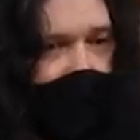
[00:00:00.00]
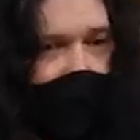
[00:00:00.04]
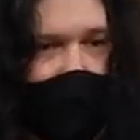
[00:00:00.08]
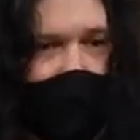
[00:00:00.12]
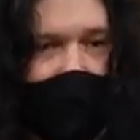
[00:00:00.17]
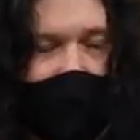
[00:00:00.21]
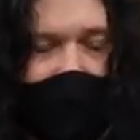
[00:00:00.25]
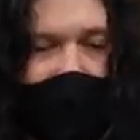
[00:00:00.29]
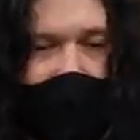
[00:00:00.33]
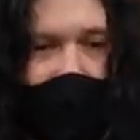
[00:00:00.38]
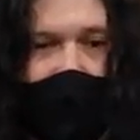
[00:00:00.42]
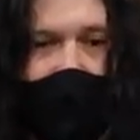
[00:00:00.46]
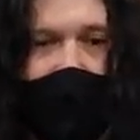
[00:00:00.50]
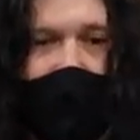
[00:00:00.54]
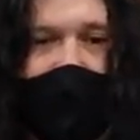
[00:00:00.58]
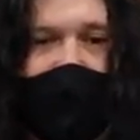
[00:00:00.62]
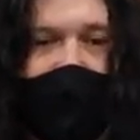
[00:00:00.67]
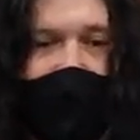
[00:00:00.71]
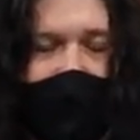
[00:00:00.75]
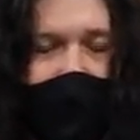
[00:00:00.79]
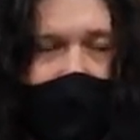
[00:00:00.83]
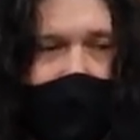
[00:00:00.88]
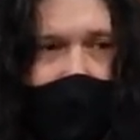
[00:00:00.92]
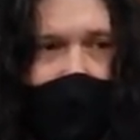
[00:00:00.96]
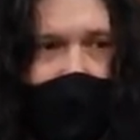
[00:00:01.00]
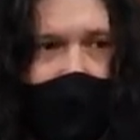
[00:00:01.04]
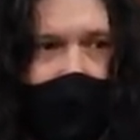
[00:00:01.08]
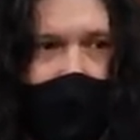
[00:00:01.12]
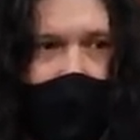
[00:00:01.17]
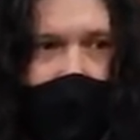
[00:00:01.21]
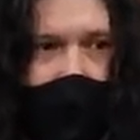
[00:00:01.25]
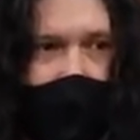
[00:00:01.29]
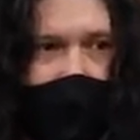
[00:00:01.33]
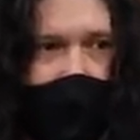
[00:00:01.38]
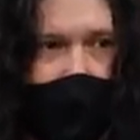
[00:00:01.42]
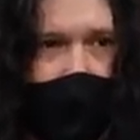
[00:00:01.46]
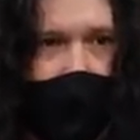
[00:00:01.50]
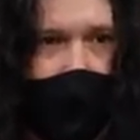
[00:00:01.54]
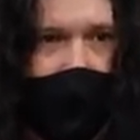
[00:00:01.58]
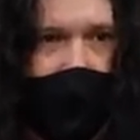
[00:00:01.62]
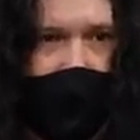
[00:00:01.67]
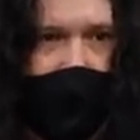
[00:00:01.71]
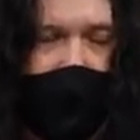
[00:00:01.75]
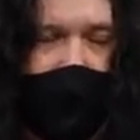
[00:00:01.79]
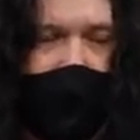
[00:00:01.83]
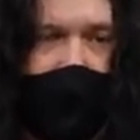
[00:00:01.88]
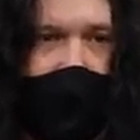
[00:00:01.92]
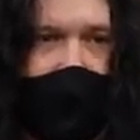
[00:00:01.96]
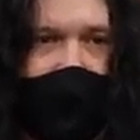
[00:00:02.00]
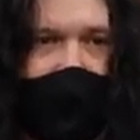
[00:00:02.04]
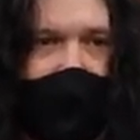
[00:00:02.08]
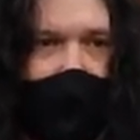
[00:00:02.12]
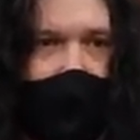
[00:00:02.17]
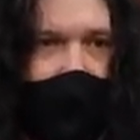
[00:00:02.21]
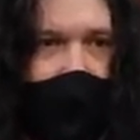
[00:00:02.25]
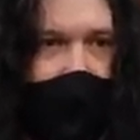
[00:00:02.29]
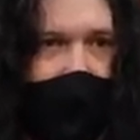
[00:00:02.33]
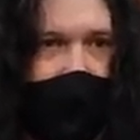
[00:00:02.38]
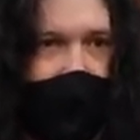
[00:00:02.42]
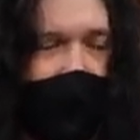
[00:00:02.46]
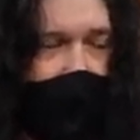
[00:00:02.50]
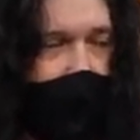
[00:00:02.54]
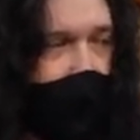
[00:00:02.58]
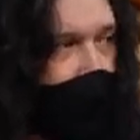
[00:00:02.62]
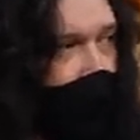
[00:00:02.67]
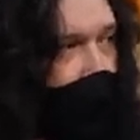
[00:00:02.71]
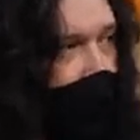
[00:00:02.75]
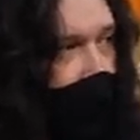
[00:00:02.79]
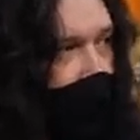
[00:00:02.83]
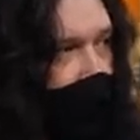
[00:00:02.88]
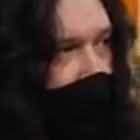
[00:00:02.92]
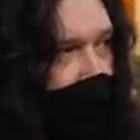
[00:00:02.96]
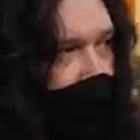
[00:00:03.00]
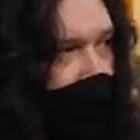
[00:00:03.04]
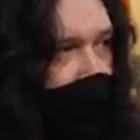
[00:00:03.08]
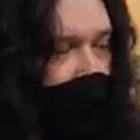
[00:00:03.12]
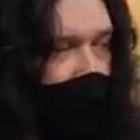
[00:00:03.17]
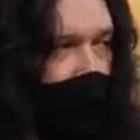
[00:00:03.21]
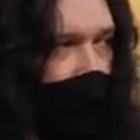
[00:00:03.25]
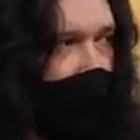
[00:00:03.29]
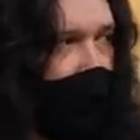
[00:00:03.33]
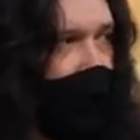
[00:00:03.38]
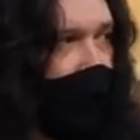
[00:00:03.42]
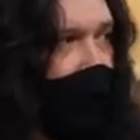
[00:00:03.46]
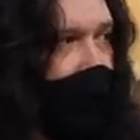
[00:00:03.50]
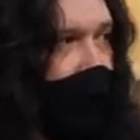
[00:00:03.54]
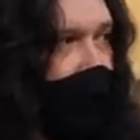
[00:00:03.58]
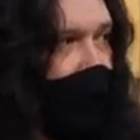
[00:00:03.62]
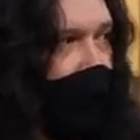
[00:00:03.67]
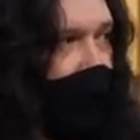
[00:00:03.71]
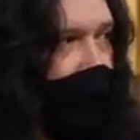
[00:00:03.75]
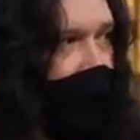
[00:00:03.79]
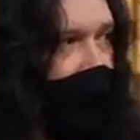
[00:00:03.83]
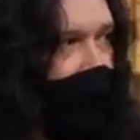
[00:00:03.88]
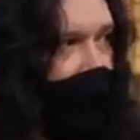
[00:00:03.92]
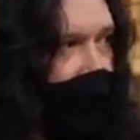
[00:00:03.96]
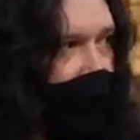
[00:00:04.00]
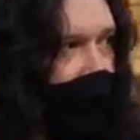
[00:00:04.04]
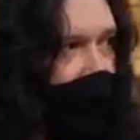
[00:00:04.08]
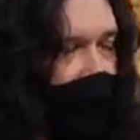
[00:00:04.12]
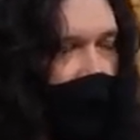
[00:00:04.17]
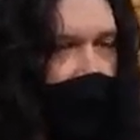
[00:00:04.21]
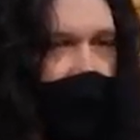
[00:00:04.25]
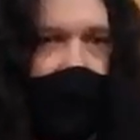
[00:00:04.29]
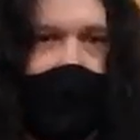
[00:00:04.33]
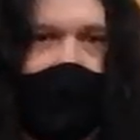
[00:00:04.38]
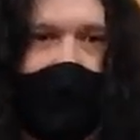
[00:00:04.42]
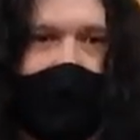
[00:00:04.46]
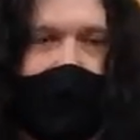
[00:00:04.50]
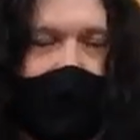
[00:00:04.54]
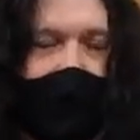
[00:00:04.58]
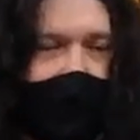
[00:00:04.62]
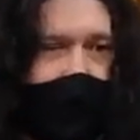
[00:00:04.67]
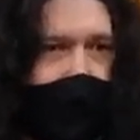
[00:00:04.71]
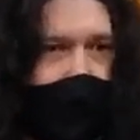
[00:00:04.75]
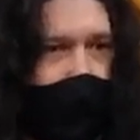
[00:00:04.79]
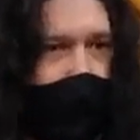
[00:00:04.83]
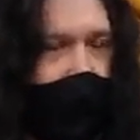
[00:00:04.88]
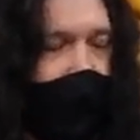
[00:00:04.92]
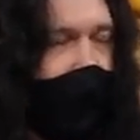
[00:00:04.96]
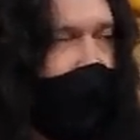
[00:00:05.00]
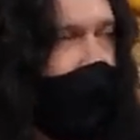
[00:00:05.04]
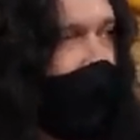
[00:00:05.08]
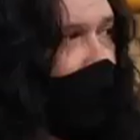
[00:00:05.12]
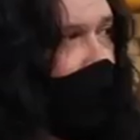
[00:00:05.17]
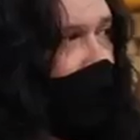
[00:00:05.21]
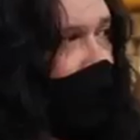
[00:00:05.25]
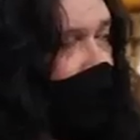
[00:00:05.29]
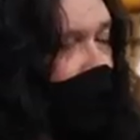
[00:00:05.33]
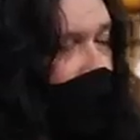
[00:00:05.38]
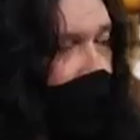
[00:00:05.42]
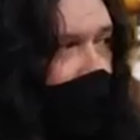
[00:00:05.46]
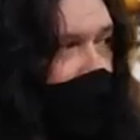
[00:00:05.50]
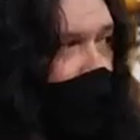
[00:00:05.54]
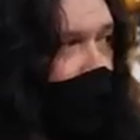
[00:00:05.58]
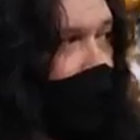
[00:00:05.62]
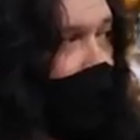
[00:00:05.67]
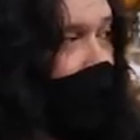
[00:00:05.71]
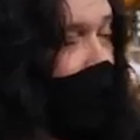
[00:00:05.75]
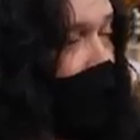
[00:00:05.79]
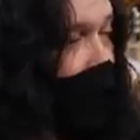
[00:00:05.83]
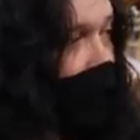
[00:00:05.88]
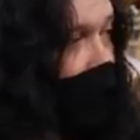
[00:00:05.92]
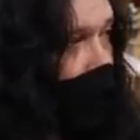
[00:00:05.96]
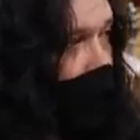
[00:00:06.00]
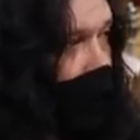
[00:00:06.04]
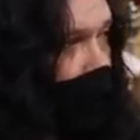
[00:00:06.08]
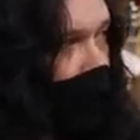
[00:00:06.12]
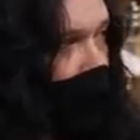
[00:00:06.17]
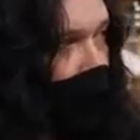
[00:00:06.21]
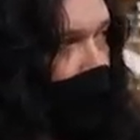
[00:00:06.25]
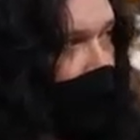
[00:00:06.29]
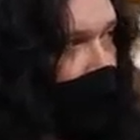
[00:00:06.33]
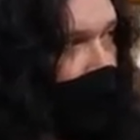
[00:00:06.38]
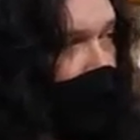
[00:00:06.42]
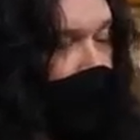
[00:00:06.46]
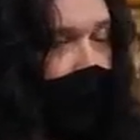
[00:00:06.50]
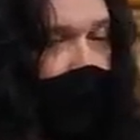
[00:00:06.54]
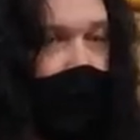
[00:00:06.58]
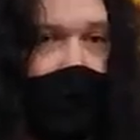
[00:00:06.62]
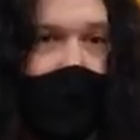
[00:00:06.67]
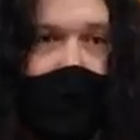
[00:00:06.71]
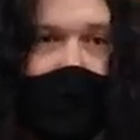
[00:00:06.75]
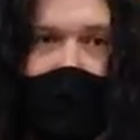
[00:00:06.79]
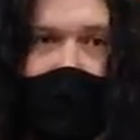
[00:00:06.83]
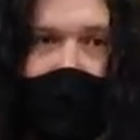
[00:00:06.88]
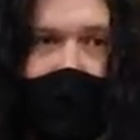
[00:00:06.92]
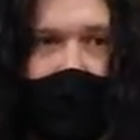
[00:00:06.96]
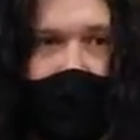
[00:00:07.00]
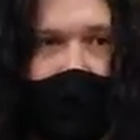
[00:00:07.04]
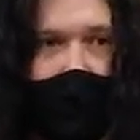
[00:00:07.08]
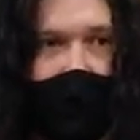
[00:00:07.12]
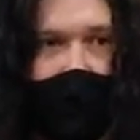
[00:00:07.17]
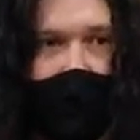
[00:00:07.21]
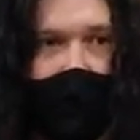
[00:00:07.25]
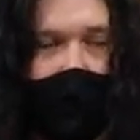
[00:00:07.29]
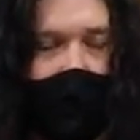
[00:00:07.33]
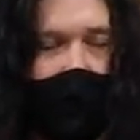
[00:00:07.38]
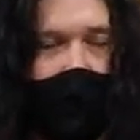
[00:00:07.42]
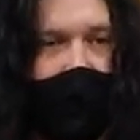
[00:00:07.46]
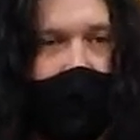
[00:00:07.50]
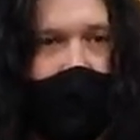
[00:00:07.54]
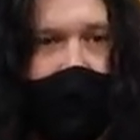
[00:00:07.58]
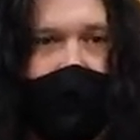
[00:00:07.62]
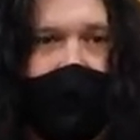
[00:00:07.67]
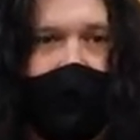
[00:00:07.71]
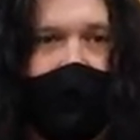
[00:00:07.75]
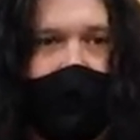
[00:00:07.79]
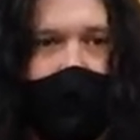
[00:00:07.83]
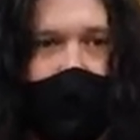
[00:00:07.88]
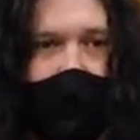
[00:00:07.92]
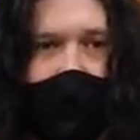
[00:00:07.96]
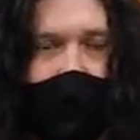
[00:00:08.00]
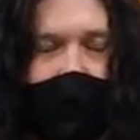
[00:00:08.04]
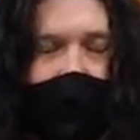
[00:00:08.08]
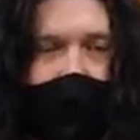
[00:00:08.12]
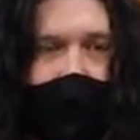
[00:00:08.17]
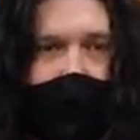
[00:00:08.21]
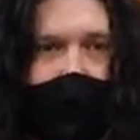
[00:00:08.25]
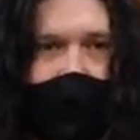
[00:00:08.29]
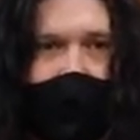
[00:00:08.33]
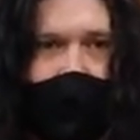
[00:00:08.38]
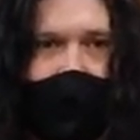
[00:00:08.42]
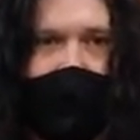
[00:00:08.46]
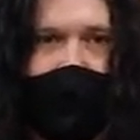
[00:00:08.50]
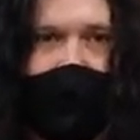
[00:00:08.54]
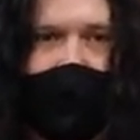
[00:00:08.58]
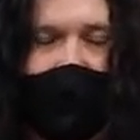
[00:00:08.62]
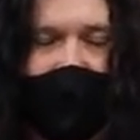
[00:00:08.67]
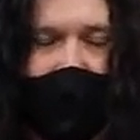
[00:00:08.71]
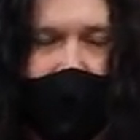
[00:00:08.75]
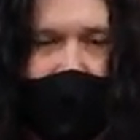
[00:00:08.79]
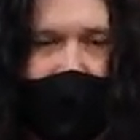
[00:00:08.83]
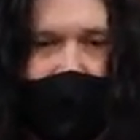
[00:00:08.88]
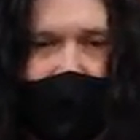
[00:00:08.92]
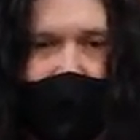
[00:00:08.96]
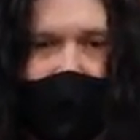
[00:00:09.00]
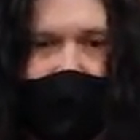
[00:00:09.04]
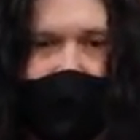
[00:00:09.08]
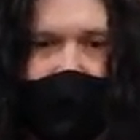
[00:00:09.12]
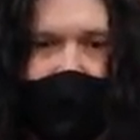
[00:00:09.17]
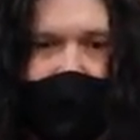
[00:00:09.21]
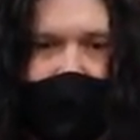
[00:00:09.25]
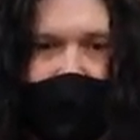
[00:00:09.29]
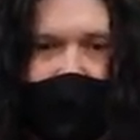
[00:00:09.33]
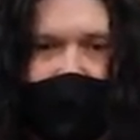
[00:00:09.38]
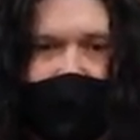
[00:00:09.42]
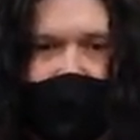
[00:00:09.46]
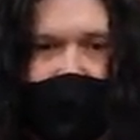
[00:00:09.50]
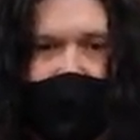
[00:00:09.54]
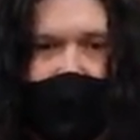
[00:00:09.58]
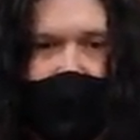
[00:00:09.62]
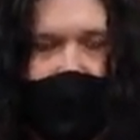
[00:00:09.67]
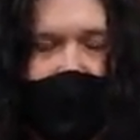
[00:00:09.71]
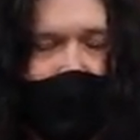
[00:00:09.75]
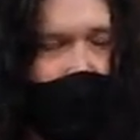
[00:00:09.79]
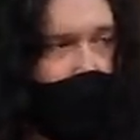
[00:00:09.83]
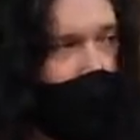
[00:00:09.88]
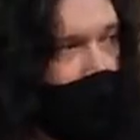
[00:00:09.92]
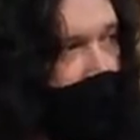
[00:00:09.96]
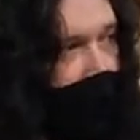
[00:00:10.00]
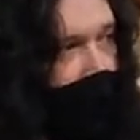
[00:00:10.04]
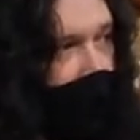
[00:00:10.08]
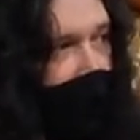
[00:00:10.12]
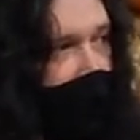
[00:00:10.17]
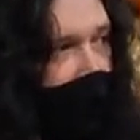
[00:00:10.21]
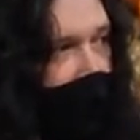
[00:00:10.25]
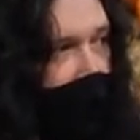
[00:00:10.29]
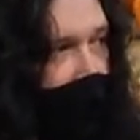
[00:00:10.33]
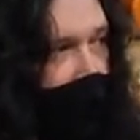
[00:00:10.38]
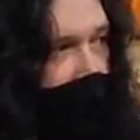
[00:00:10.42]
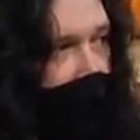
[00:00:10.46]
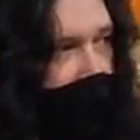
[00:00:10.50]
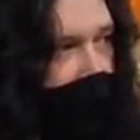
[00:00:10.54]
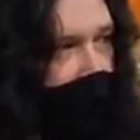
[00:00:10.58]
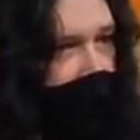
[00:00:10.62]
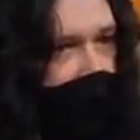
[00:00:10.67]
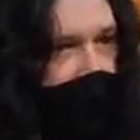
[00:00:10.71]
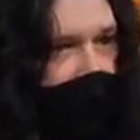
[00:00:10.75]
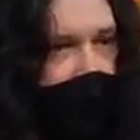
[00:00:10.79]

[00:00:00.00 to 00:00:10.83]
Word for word: But now we have other people on board. Next week, Doug Aldrich is with the Dead Daisies. He'll be playing it on stage with Glenn Hughes. Cool. And we have so many people that have signed up for this and want to do it.